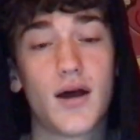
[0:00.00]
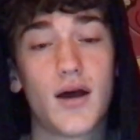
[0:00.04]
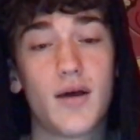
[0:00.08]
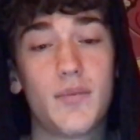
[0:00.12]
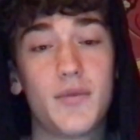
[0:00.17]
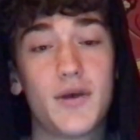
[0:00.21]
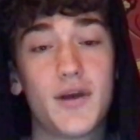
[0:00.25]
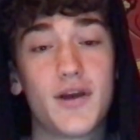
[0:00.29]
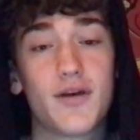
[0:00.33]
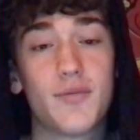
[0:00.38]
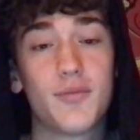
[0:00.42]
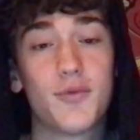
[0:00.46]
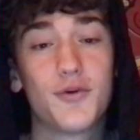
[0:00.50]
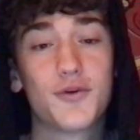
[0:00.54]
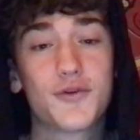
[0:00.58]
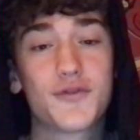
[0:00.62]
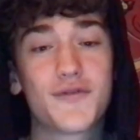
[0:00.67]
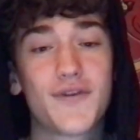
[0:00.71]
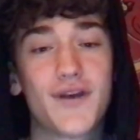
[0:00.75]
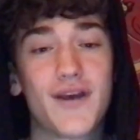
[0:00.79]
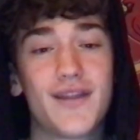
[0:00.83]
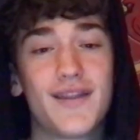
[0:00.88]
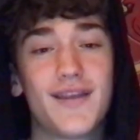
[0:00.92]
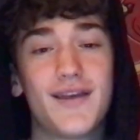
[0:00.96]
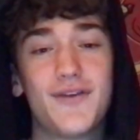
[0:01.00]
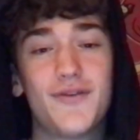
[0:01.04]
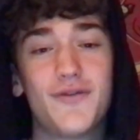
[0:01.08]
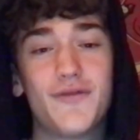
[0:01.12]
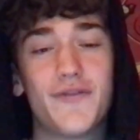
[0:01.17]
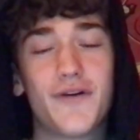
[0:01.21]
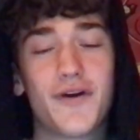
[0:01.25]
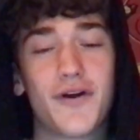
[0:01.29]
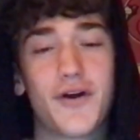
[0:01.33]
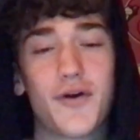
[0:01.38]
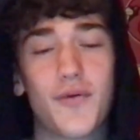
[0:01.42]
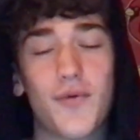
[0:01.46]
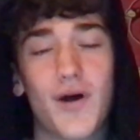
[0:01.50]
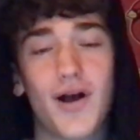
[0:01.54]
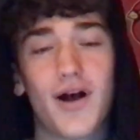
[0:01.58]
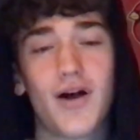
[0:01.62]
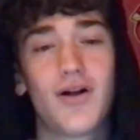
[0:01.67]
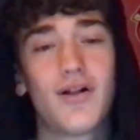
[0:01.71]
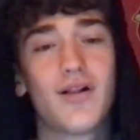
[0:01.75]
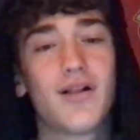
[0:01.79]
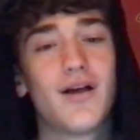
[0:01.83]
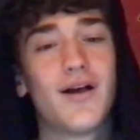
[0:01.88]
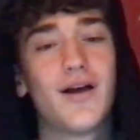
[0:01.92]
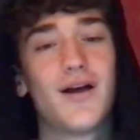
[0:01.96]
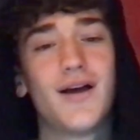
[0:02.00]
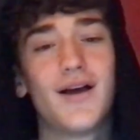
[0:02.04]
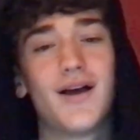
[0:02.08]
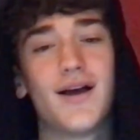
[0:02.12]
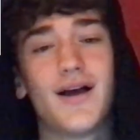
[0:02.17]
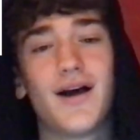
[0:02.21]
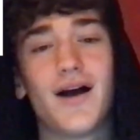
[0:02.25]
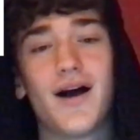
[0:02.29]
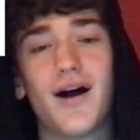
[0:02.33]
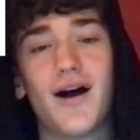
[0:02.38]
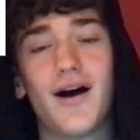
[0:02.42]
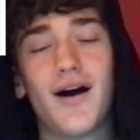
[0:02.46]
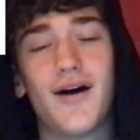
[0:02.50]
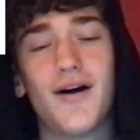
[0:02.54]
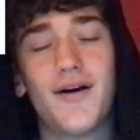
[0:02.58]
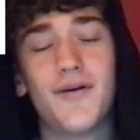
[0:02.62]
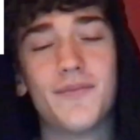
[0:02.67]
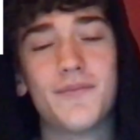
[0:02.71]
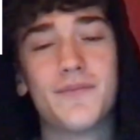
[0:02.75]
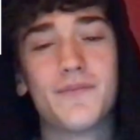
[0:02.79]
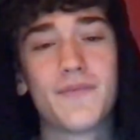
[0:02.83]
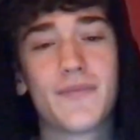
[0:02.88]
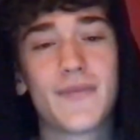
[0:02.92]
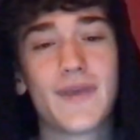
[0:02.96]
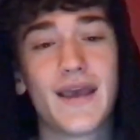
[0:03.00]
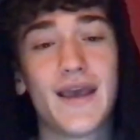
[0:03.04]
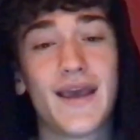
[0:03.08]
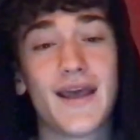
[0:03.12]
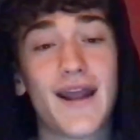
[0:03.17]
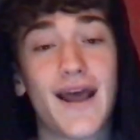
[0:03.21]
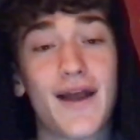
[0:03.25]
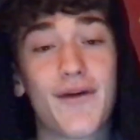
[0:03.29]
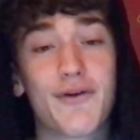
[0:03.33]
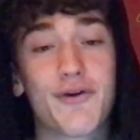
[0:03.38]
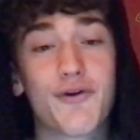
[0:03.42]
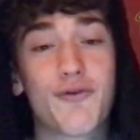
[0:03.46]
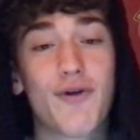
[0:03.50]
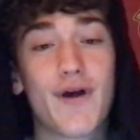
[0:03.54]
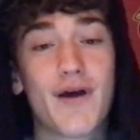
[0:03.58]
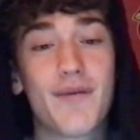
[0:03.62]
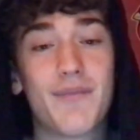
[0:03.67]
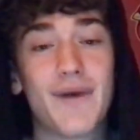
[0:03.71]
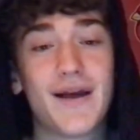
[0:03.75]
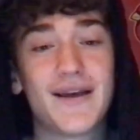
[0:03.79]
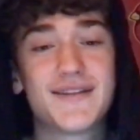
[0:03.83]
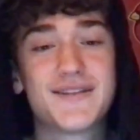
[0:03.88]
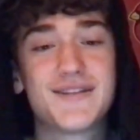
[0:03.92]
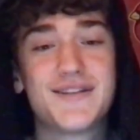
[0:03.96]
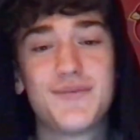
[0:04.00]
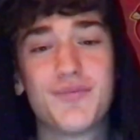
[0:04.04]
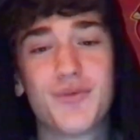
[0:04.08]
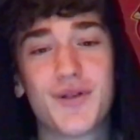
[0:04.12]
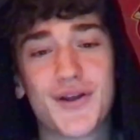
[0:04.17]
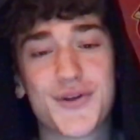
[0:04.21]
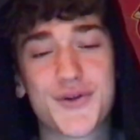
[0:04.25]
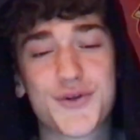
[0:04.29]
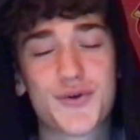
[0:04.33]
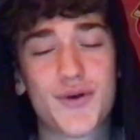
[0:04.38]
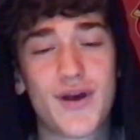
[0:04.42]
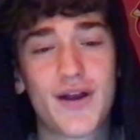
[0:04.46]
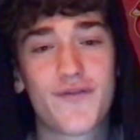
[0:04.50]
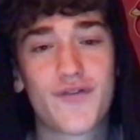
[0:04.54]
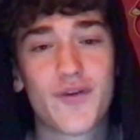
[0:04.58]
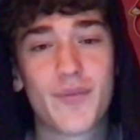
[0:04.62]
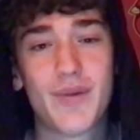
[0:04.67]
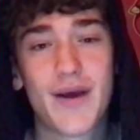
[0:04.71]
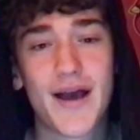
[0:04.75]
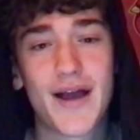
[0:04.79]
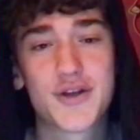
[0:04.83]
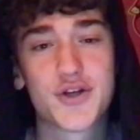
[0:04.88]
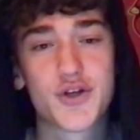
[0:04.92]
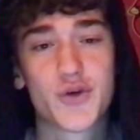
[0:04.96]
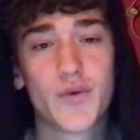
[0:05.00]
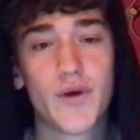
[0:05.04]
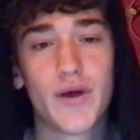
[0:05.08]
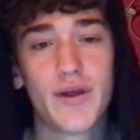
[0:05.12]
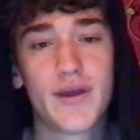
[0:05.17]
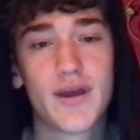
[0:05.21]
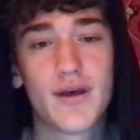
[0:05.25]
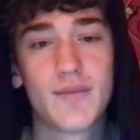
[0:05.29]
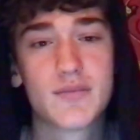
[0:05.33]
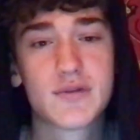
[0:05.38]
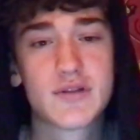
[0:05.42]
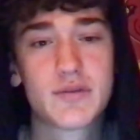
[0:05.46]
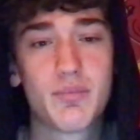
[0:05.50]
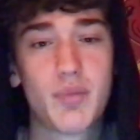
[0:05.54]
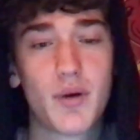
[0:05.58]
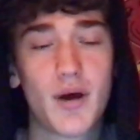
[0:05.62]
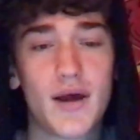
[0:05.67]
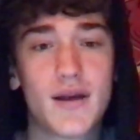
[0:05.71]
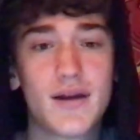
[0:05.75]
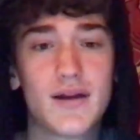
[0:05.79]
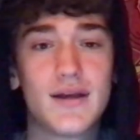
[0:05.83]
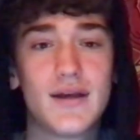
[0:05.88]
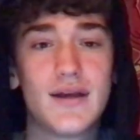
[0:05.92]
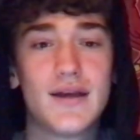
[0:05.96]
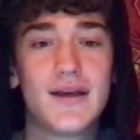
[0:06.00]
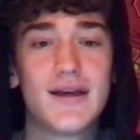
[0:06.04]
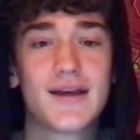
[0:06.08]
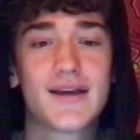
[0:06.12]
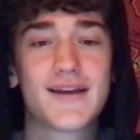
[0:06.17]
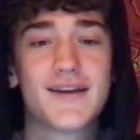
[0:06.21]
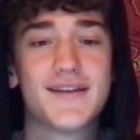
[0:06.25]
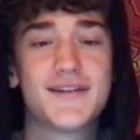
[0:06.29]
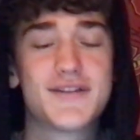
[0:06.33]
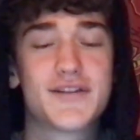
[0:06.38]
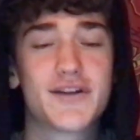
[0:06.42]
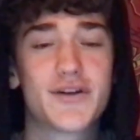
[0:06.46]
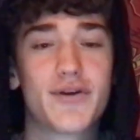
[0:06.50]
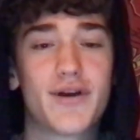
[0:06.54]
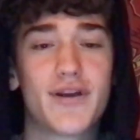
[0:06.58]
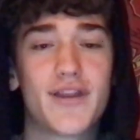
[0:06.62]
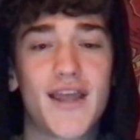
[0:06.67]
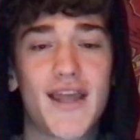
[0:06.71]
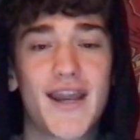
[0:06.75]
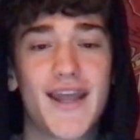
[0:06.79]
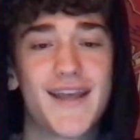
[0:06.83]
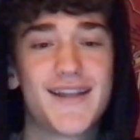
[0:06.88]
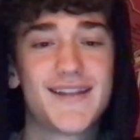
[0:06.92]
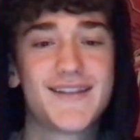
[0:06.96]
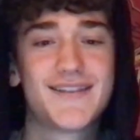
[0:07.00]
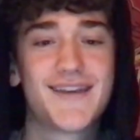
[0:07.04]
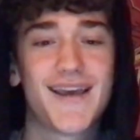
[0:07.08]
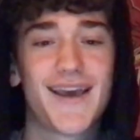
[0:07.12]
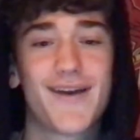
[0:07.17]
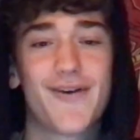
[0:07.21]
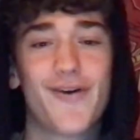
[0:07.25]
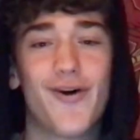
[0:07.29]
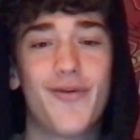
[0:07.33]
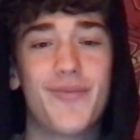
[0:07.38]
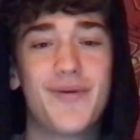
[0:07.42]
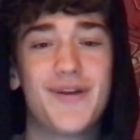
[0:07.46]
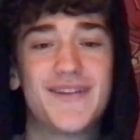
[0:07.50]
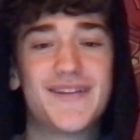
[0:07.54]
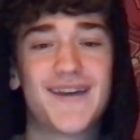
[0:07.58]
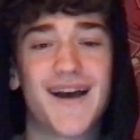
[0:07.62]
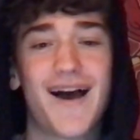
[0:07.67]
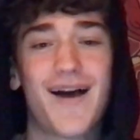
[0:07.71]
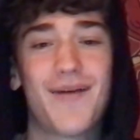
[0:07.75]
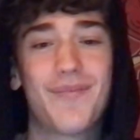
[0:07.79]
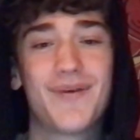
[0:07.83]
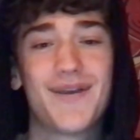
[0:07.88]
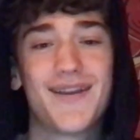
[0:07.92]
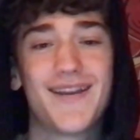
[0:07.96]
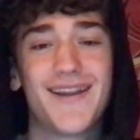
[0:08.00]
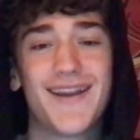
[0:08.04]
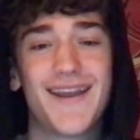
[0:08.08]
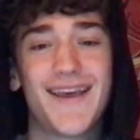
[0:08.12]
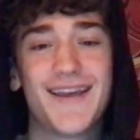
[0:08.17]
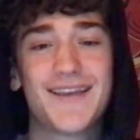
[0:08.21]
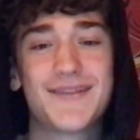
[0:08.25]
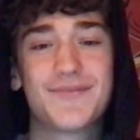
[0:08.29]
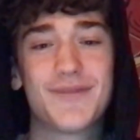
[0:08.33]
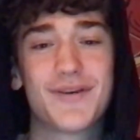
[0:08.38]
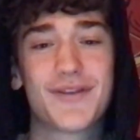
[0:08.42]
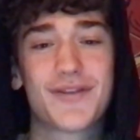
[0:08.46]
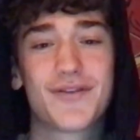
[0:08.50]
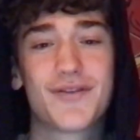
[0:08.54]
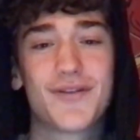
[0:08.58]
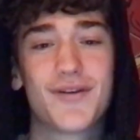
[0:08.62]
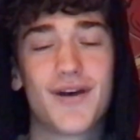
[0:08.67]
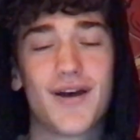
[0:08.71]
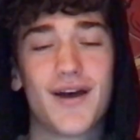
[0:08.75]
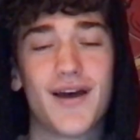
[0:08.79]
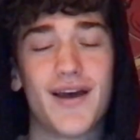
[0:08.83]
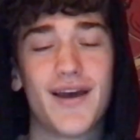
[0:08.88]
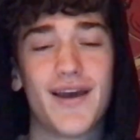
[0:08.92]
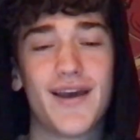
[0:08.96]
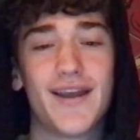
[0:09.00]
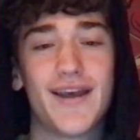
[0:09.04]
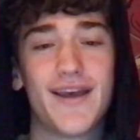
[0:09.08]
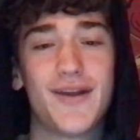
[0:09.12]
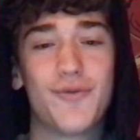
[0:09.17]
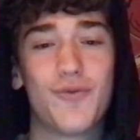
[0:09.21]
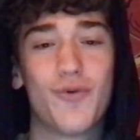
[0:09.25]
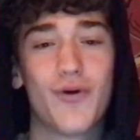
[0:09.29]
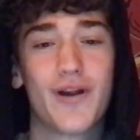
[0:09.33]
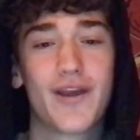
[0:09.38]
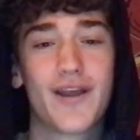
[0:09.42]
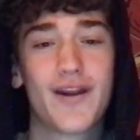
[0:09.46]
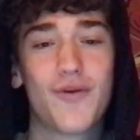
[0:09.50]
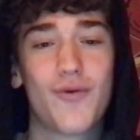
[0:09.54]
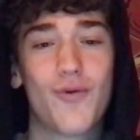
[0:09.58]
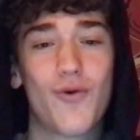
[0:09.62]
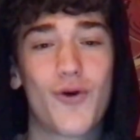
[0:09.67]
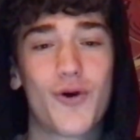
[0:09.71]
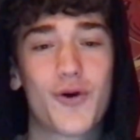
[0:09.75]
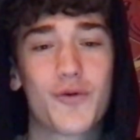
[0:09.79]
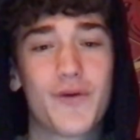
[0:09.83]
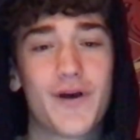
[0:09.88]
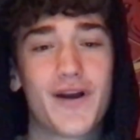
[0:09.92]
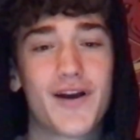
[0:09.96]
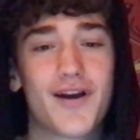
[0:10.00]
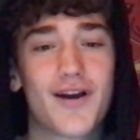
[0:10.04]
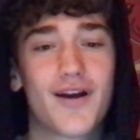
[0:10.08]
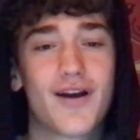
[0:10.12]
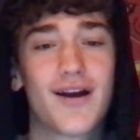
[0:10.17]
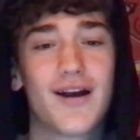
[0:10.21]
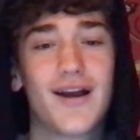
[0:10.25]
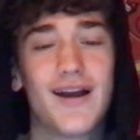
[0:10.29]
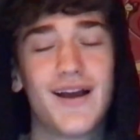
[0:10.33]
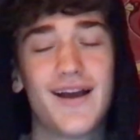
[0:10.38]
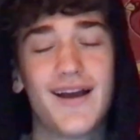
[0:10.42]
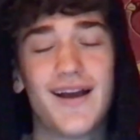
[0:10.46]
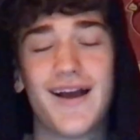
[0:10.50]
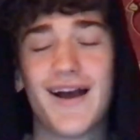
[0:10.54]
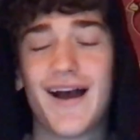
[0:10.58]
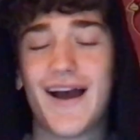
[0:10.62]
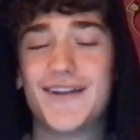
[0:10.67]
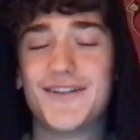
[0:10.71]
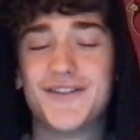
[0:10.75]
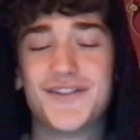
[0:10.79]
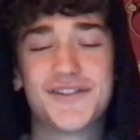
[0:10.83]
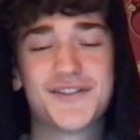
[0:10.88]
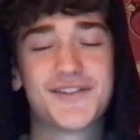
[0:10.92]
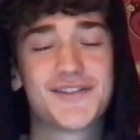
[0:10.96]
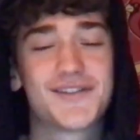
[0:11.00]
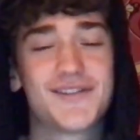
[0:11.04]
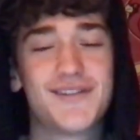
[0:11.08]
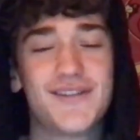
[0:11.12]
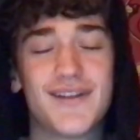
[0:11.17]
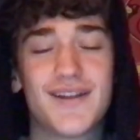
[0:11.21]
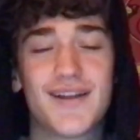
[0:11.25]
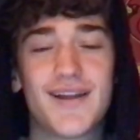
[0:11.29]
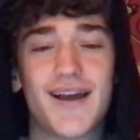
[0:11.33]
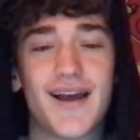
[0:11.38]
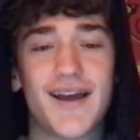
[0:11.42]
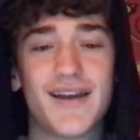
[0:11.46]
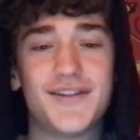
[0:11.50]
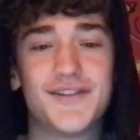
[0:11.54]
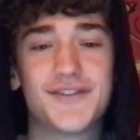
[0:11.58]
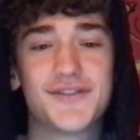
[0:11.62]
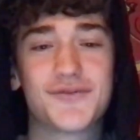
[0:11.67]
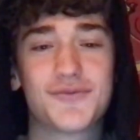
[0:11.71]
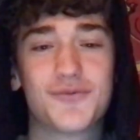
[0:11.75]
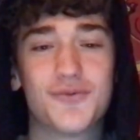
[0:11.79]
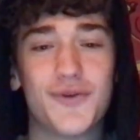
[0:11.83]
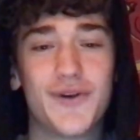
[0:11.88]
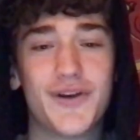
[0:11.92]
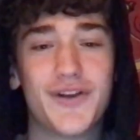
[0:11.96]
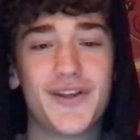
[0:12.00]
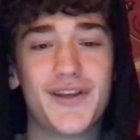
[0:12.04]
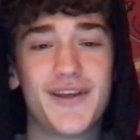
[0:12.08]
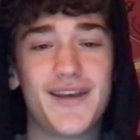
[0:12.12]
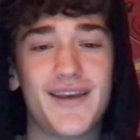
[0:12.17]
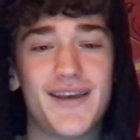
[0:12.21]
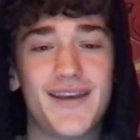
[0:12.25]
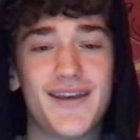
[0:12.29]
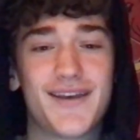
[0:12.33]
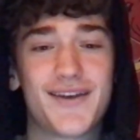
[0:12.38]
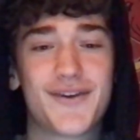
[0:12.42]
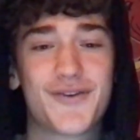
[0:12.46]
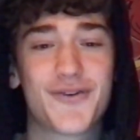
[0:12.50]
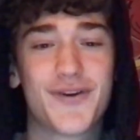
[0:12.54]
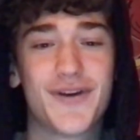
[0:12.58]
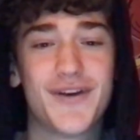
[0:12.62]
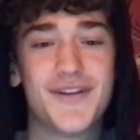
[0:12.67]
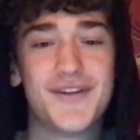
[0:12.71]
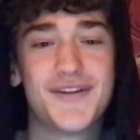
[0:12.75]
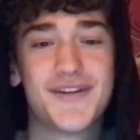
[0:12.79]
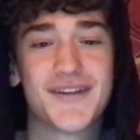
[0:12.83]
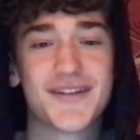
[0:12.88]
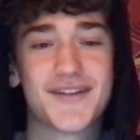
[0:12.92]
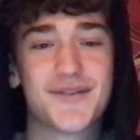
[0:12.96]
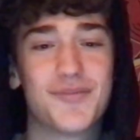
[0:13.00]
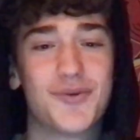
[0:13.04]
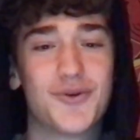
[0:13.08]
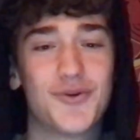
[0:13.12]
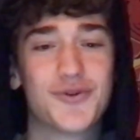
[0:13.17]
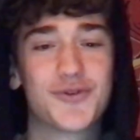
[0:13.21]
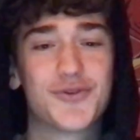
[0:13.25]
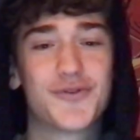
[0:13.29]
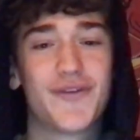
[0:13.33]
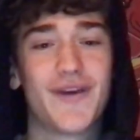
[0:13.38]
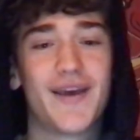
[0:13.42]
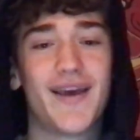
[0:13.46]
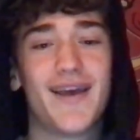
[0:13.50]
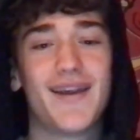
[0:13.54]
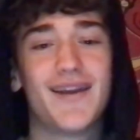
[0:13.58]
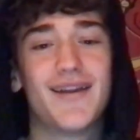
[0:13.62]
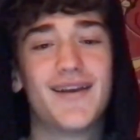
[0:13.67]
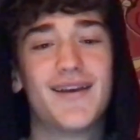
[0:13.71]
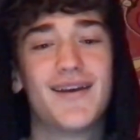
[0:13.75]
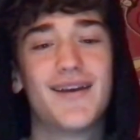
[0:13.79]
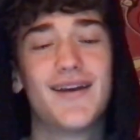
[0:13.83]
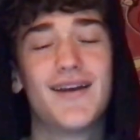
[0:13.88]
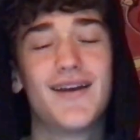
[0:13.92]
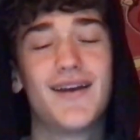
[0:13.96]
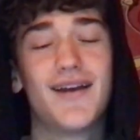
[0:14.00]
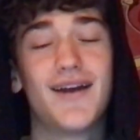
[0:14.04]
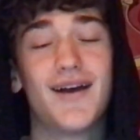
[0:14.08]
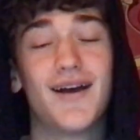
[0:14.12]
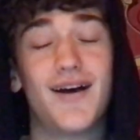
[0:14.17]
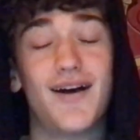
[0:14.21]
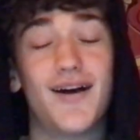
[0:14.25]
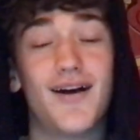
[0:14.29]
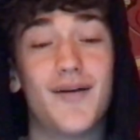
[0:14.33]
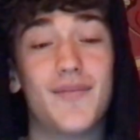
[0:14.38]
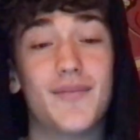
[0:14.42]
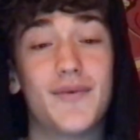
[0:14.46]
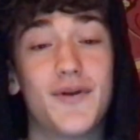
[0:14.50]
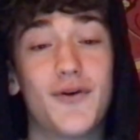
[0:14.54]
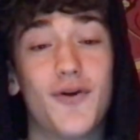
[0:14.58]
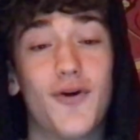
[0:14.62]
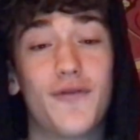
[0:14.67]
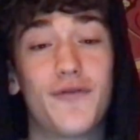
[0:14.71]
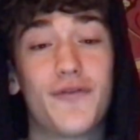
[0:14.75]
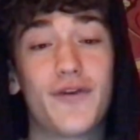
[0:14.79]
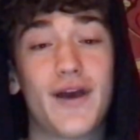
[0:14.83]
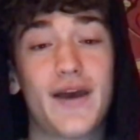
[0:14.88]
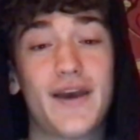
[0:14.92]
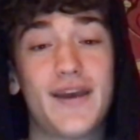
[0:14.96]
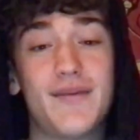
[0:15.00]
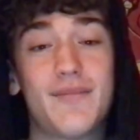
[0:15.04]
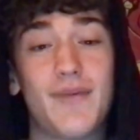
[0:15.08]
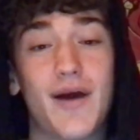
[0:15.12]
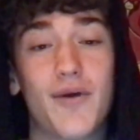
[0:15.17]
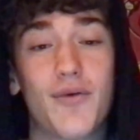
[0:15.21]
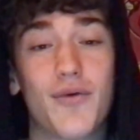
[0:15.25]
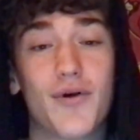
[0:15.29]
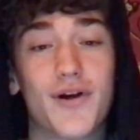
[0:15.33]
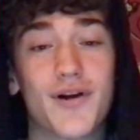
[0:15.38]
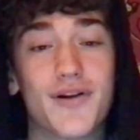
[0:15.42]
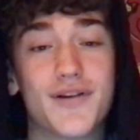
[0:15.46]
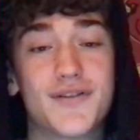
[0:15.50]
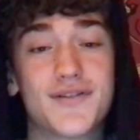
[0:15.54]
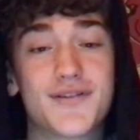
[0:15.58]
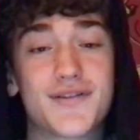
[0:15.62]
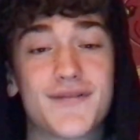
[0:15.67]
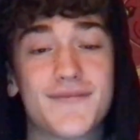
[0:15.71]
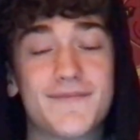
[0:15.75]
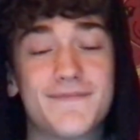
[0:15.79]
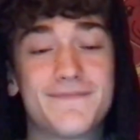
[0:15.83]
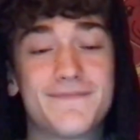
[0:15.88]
being a Bulls fan, they do very well. And I regret my C-plus grade for Patrick Williams, but considering they didn't take Obi Toppin, the Naismith and Wooden Award winner, I just really cringe as a Bulls fan, and hopefully I eat my words.